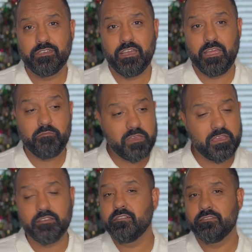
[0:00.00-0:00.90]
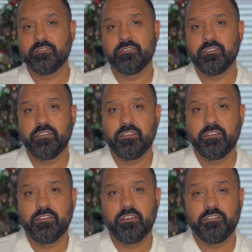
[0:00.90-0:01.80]
and me?
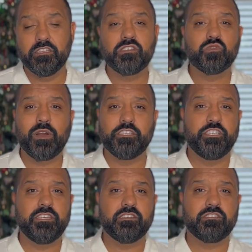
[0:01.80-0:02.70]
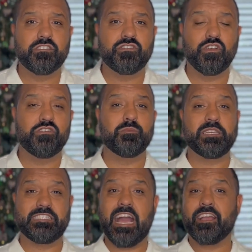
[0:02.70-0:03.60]
And this is why Jesus is so
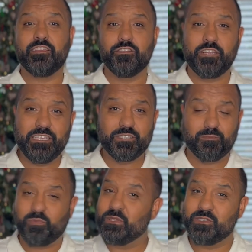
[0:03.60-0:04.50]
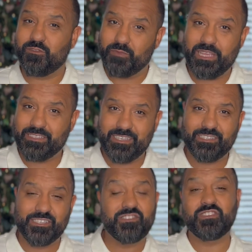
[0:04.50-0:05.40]
spectacular. He's the Prince of Peace. He's
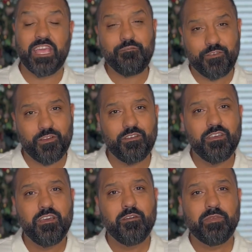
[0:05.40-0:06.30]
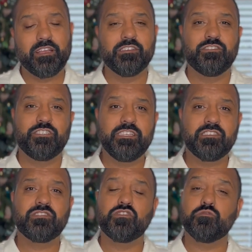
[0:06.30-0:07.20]
the Savior. Because
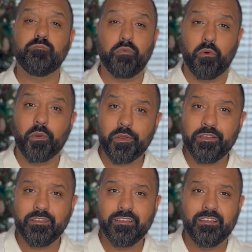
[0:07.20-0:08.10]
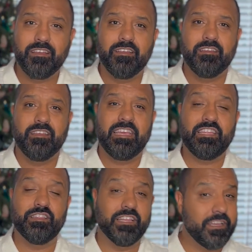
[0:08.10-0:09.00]
Jesus is born, he
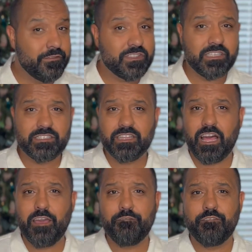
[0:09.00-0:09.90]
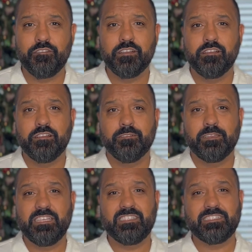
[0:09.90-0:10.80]
lives this life,
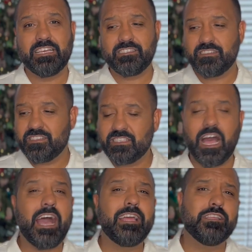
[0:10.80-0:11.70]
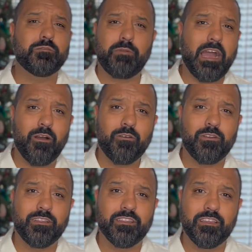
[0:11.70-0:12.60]
he sets aside his power
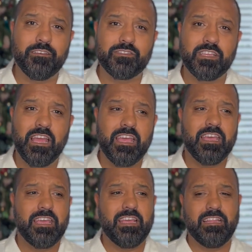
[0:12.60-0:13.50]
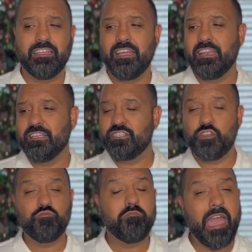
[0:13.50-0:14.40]
and lives in his
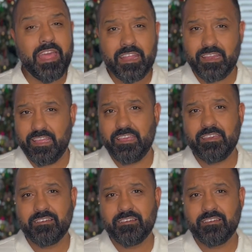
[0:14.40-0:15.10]
humanity,